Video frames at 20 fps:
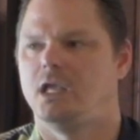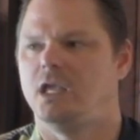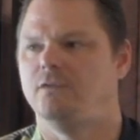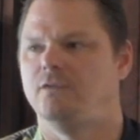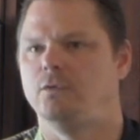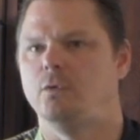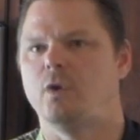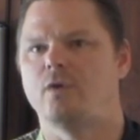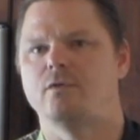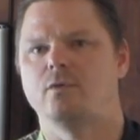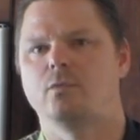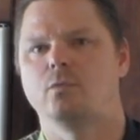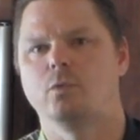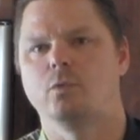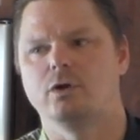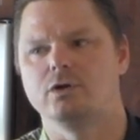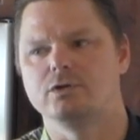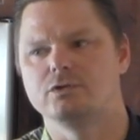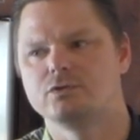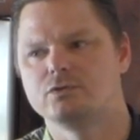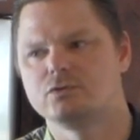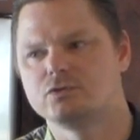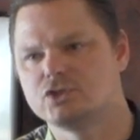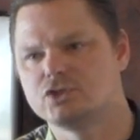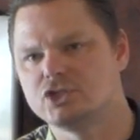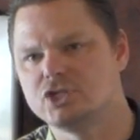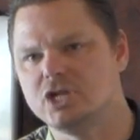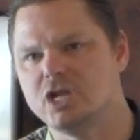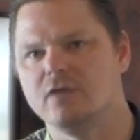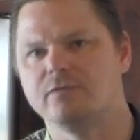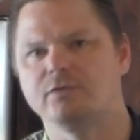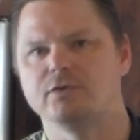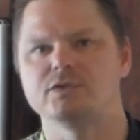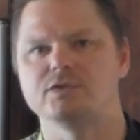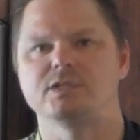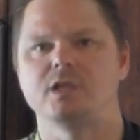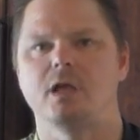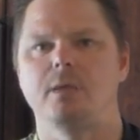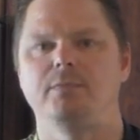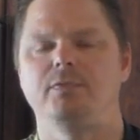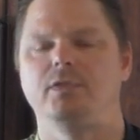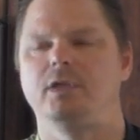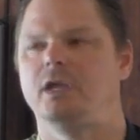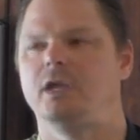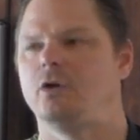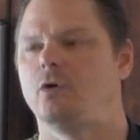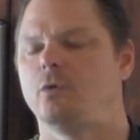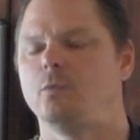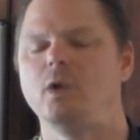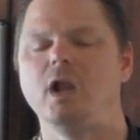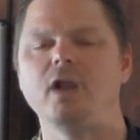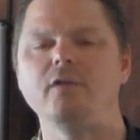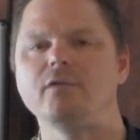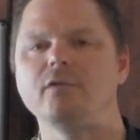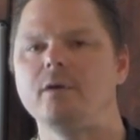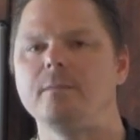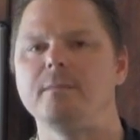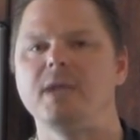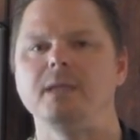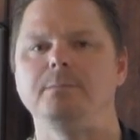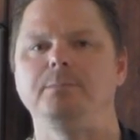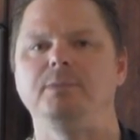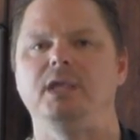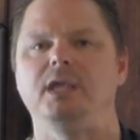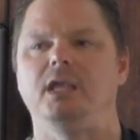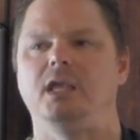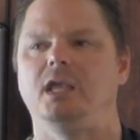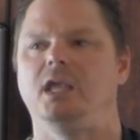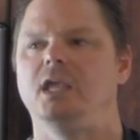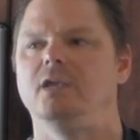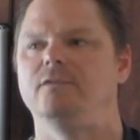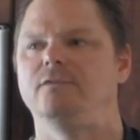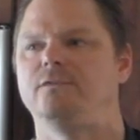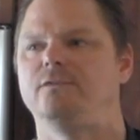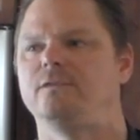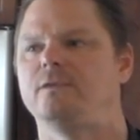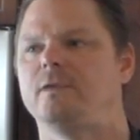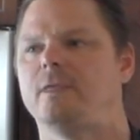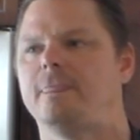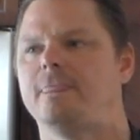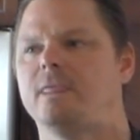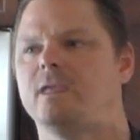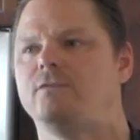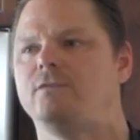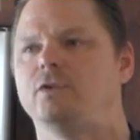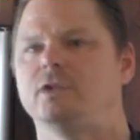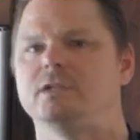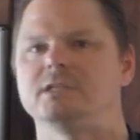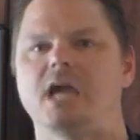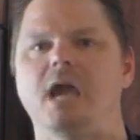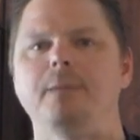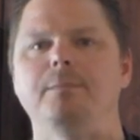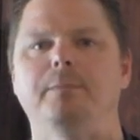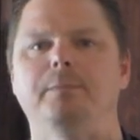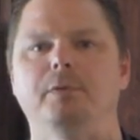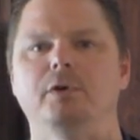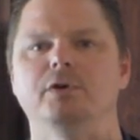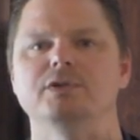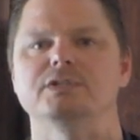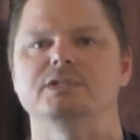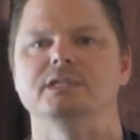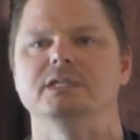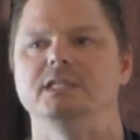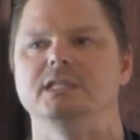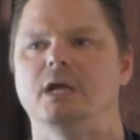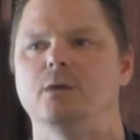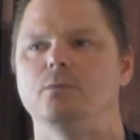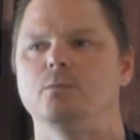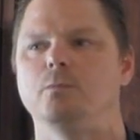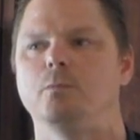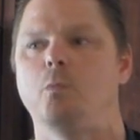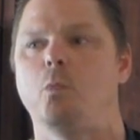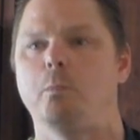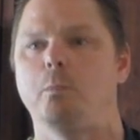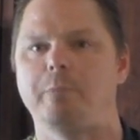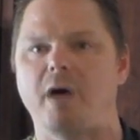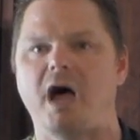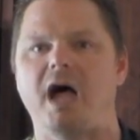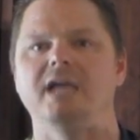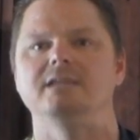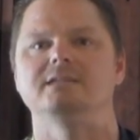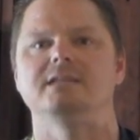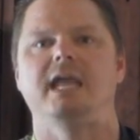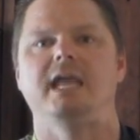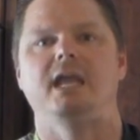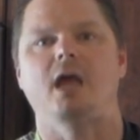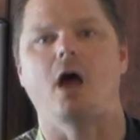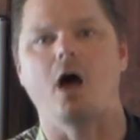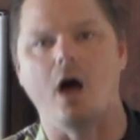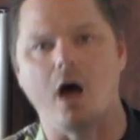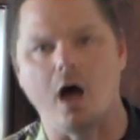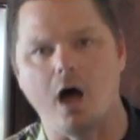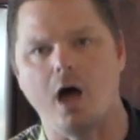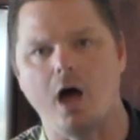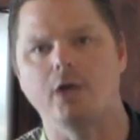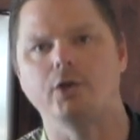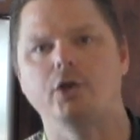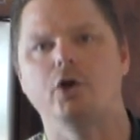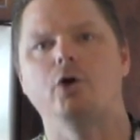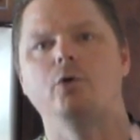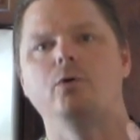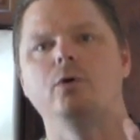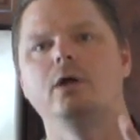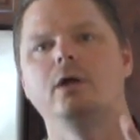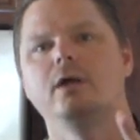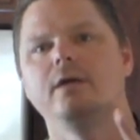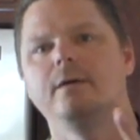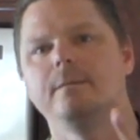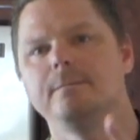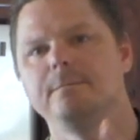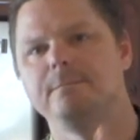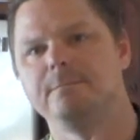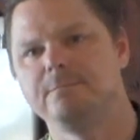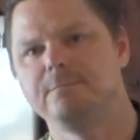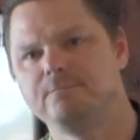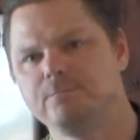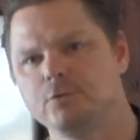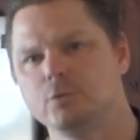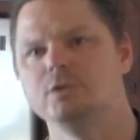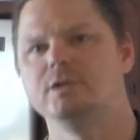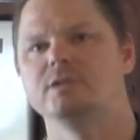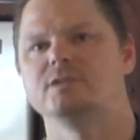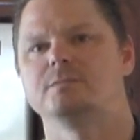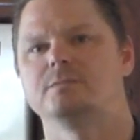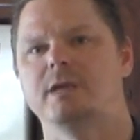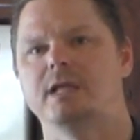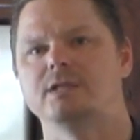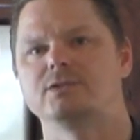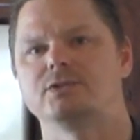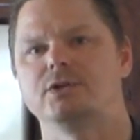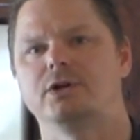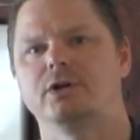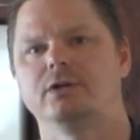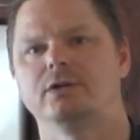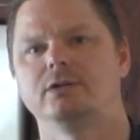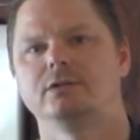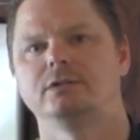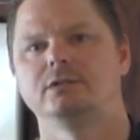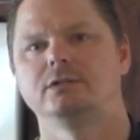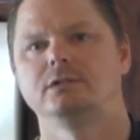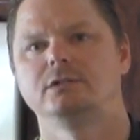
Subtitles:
If you have a weird shift or something, or whatever it might be, if you're the type of person that buys an auto food dispenser